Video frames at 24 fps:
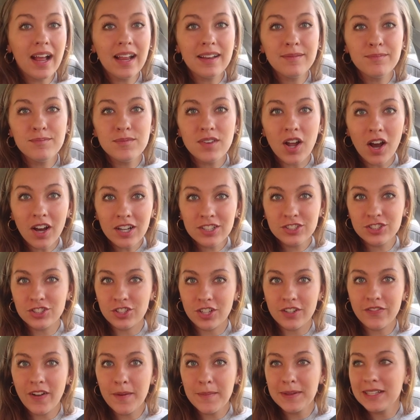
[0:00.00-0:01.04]
I'm not
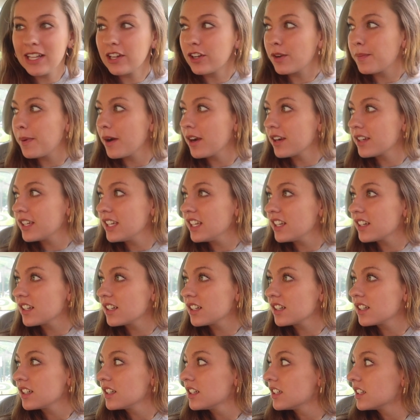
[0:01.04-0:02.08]
sure if I'm allowed to park
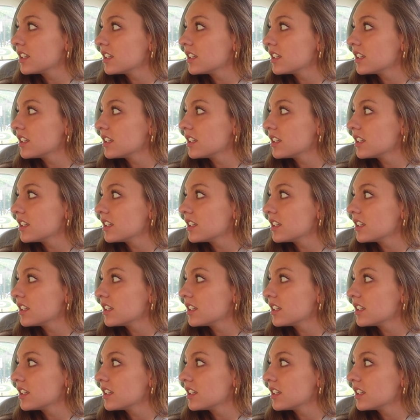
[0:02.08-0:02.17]
here.